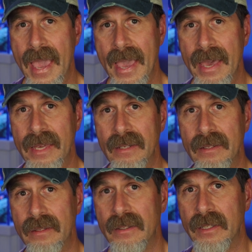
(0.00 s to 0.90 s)

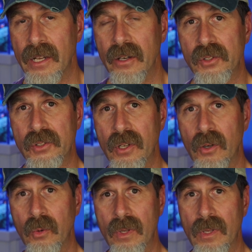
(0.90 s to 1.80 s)
And
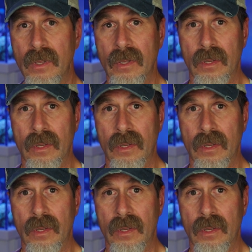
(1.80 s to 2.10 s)
so